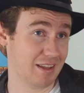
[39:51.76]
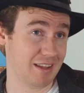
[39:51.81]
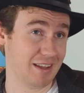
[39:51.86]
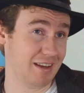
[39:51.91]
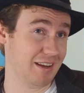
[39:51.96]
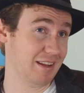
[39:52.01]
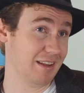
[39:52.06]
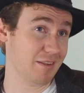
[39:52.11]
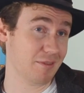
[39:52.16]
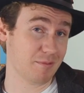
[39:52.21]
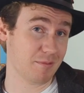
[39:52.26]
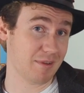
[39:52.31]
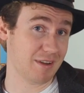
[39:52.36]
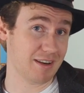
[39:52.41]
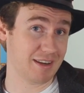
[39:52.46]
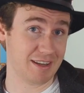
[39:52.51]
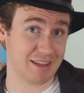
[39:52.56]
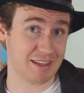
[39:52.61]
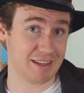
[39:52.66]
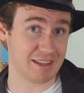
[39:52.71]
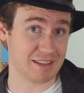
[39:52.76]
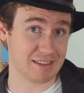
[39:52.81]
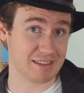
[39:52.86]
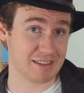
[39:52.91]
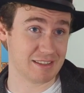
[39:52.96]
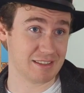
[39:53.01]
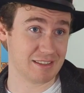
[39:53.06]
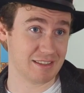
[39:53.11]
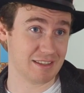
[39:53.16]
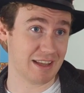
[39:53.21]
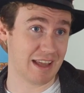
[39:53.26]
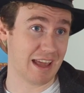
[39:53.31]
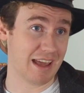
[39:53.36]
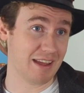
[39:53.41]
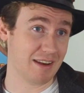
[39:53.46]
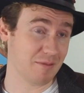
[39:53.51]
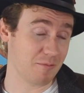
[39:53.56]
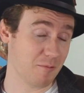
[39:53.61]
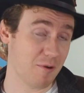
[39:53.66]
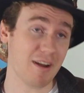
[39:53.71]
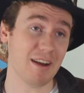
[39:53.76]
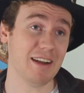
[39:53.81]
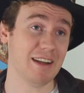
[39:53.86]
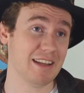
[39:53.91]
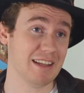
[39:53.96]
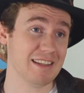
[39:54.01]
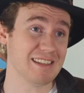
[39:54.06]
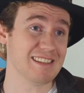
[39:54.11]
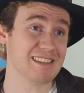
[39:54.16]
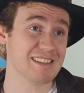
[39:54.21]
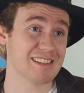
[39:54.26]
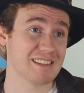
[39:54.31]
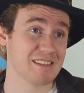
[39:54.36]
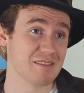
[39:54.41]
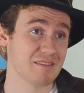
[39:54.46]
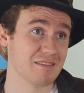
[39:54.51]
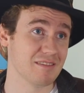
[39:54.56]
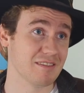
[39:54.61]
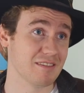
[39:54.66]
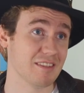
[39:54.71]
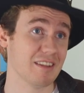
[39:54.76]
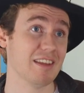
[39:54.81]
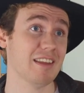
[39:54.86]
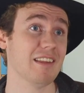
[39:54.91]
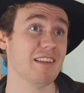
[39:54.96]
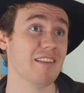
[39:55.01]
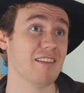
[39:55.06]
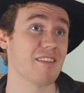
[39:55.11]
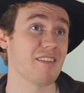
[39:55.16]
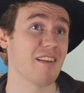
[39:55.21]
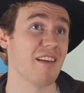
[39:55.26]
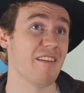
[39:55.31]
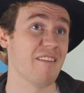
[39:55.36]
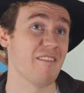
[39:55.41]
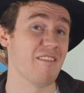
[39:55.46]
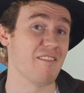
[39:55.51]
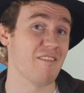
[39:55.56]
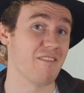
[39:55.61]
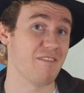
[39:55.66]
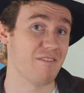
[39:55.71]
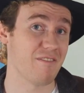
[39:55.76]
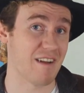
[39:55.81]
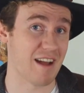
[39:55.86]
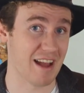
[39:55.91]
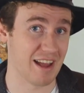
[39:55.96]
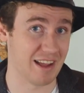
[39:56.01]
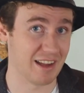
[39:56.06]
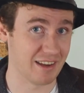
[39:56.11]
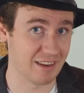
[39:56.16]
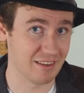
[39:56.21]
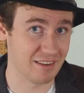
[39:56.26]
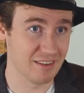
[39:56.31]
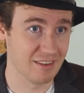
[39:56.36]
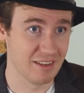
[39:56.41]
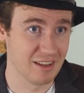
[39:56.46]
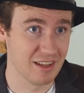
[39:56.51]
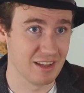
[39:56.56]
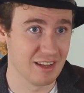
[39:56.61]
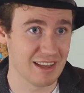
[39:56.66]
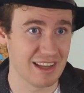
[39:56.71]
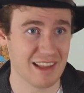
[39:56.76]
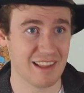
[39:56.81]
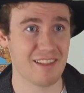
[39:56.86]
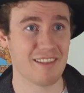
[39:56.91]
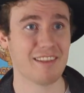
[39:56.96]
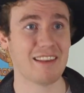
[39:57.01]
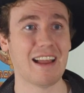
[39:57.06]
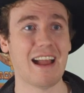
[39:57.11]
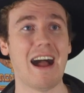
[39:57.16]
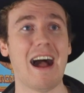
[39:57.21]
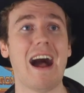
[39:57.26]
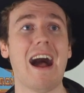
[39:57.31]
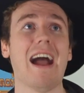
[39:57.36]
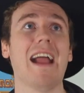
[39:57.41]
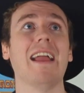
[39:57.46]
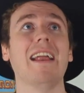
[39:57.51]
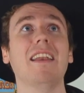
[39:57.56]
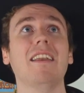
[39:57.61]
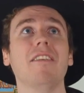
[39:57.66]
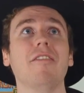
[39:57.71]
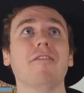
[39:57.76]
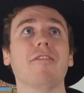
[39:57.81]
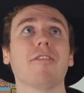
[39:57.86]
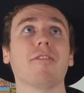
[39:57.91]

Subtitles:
It is what it is. And what it is fine. It's kind of